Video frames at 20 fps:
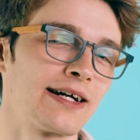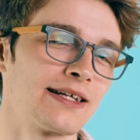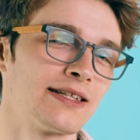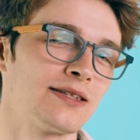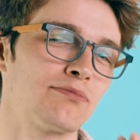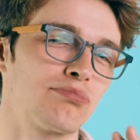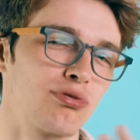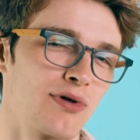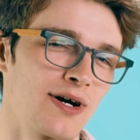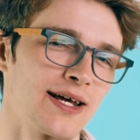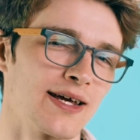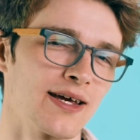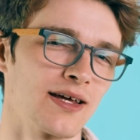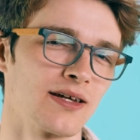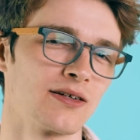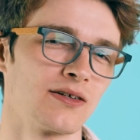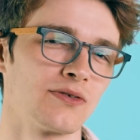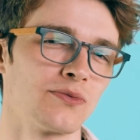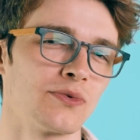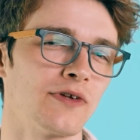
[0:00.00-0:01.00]
the
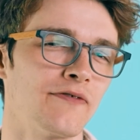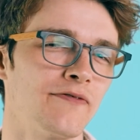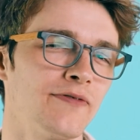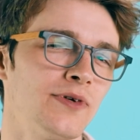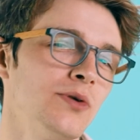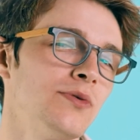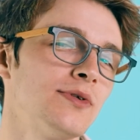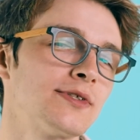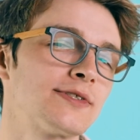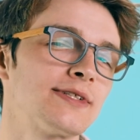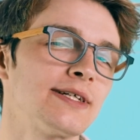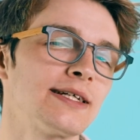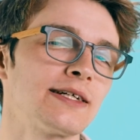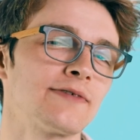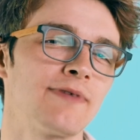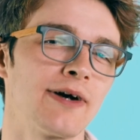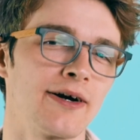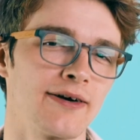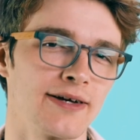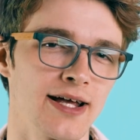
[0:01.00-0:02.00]
brand with a few distinct
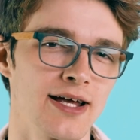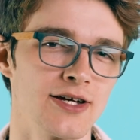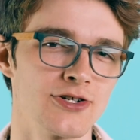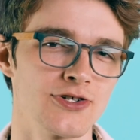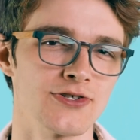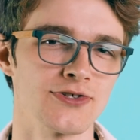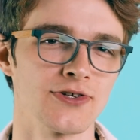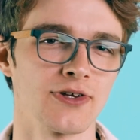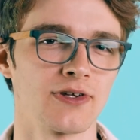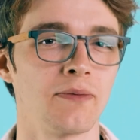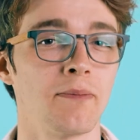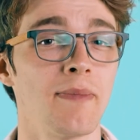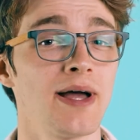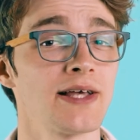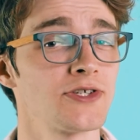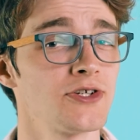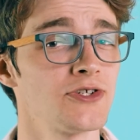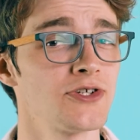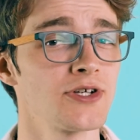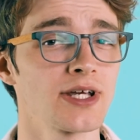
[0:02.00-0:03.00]
variations on their
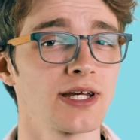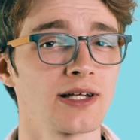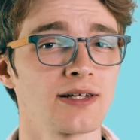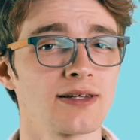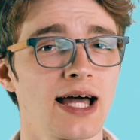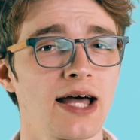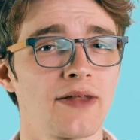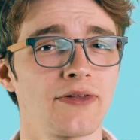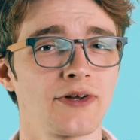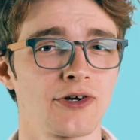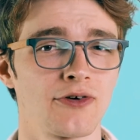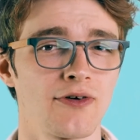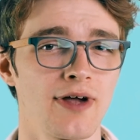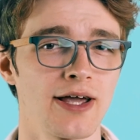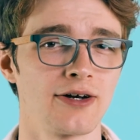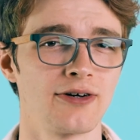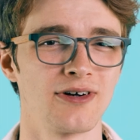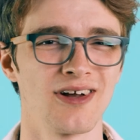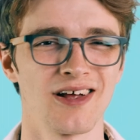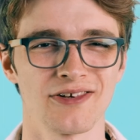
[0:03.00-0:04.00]
messaging and allowed the
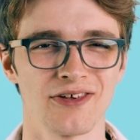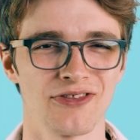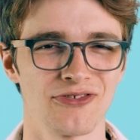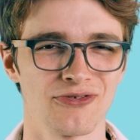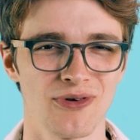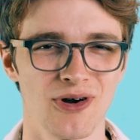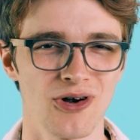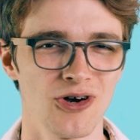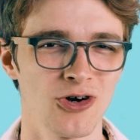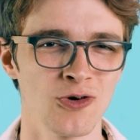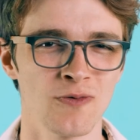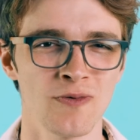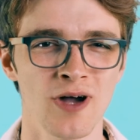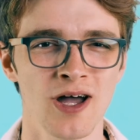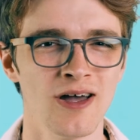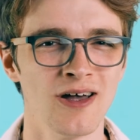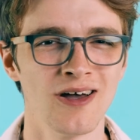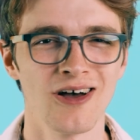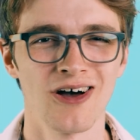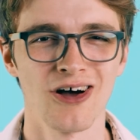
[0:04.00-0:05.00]
creator not to throw
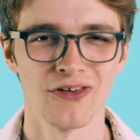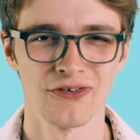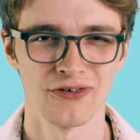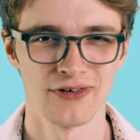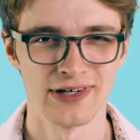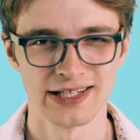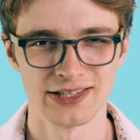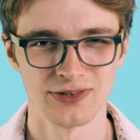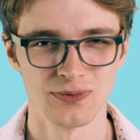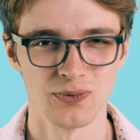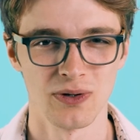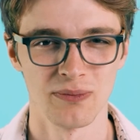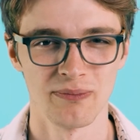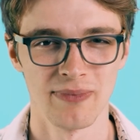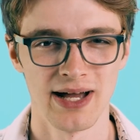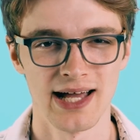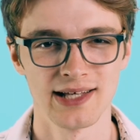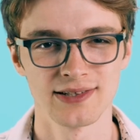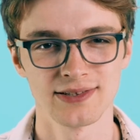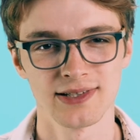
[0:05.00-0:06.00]
all their eggs in one
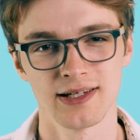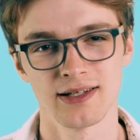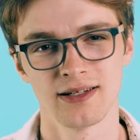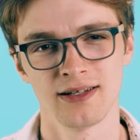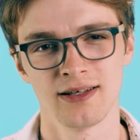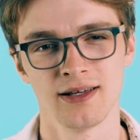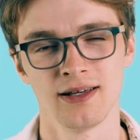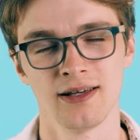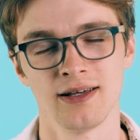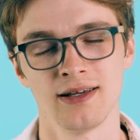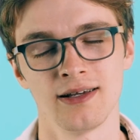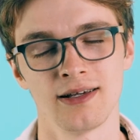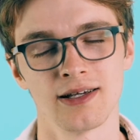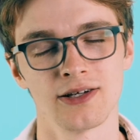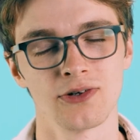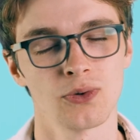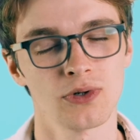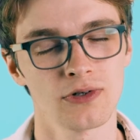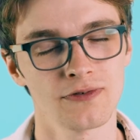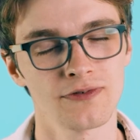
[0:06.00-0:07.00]
basket.
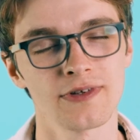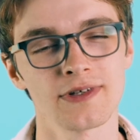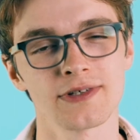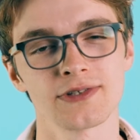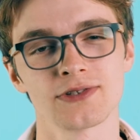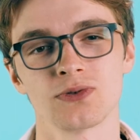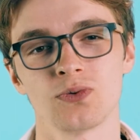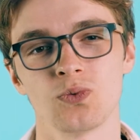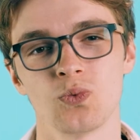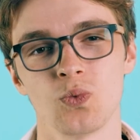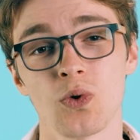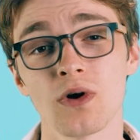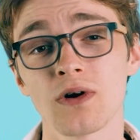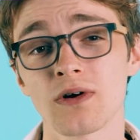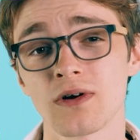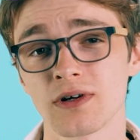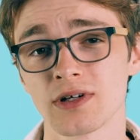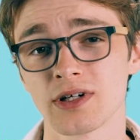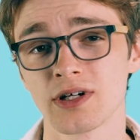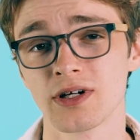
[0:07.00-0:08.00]
In order for this to
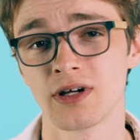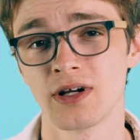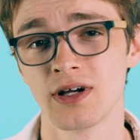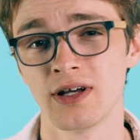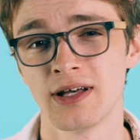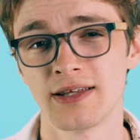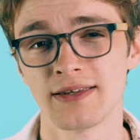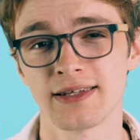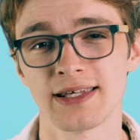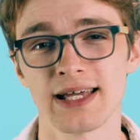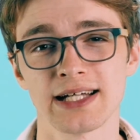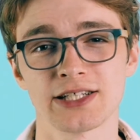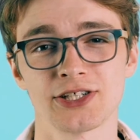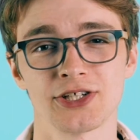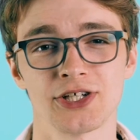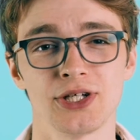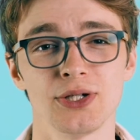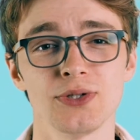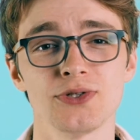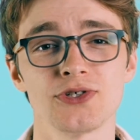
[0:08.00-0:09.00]
work, the
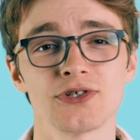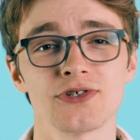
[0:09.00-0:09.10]
execution